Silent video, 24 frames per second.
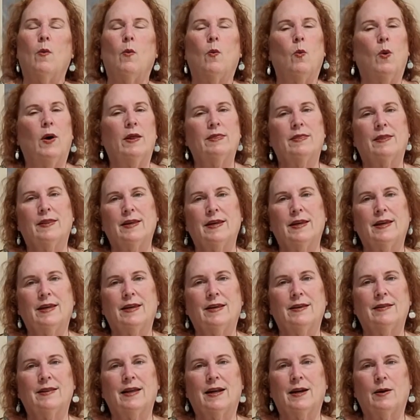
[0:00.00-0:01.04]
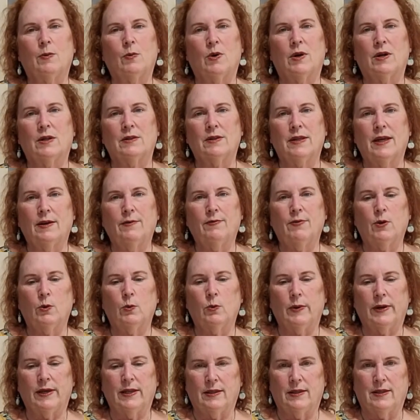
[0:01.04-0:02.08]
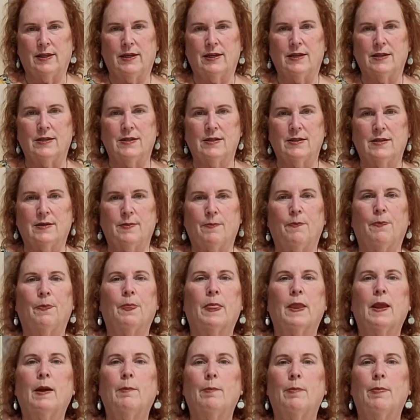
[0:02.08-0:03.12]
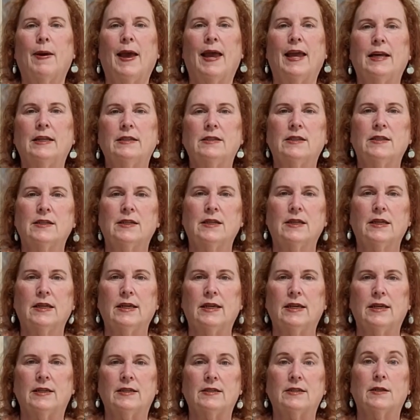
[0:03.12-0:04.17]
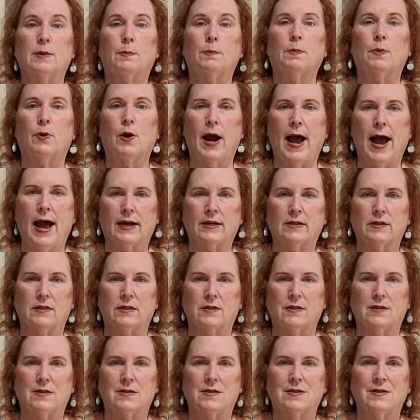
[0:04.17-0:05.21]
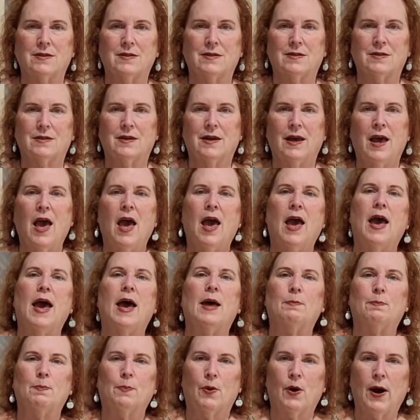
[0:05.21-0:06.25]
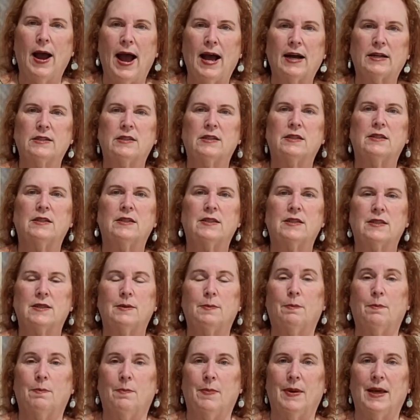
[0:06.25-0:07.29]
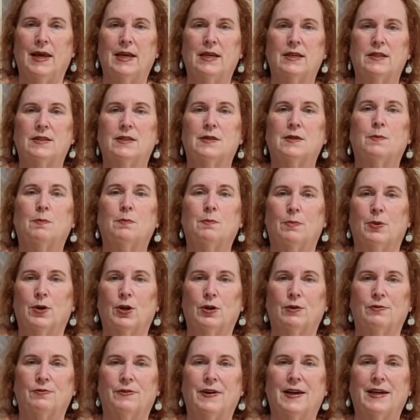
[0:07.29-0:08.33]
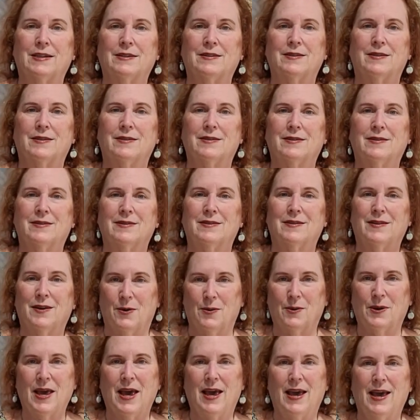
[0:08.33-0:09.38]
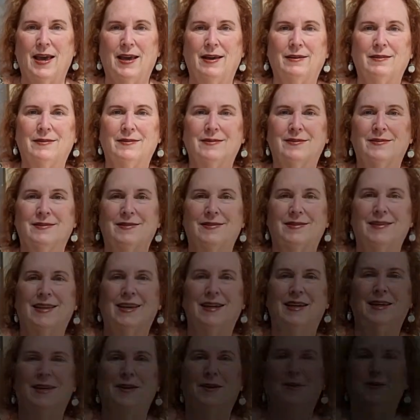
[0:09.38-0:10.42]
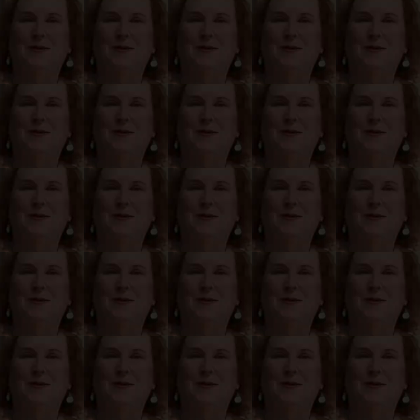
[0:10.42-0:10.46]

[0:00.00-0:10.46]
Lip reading: One thing that I want to leave you with is painting is a practice, and practice makes perfect. Okay? Thank